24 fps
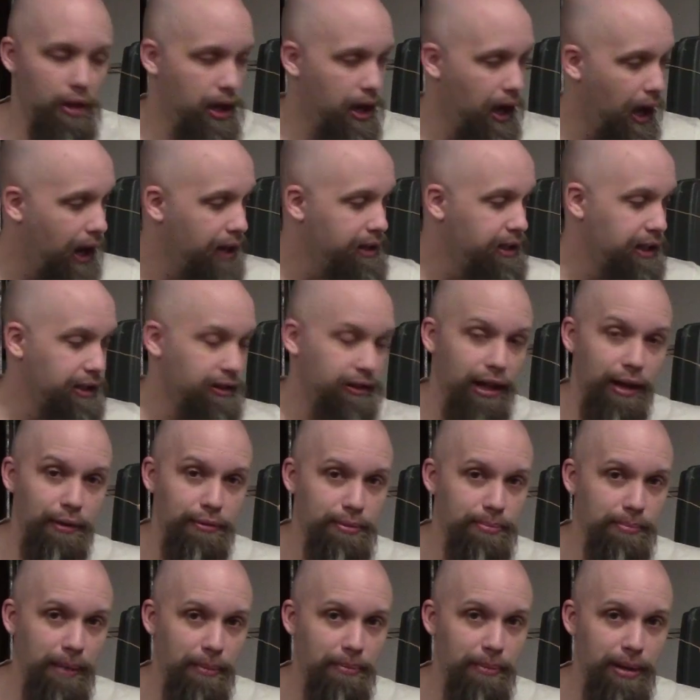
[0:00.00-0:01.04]
I did. That was
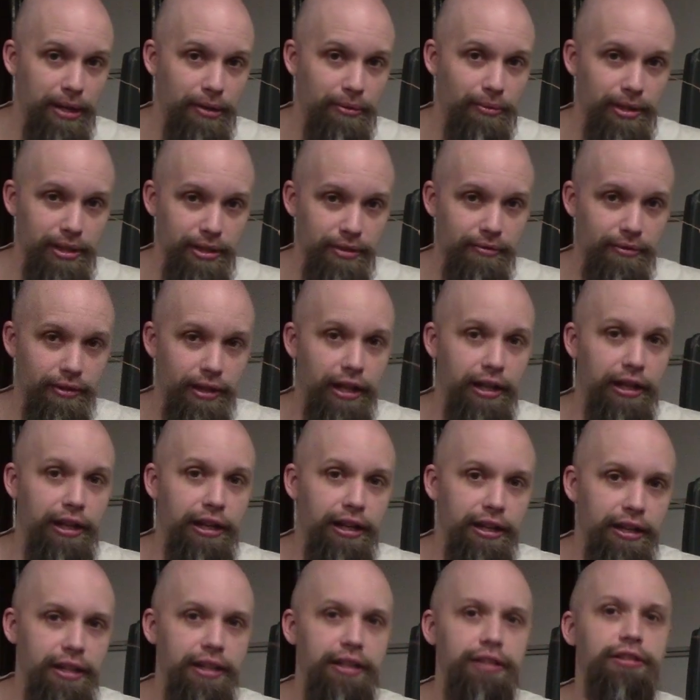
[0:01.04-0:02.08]
my main reason for getting
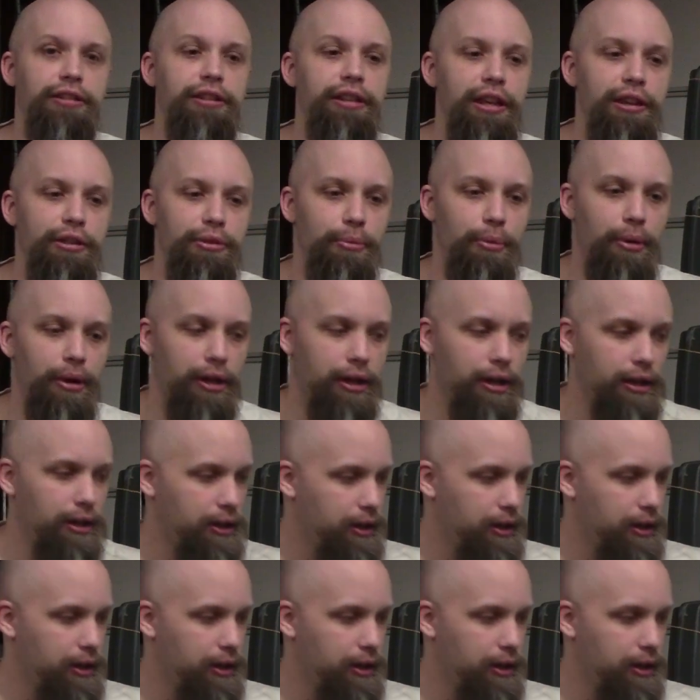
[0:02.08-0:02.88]
it, is lathe work.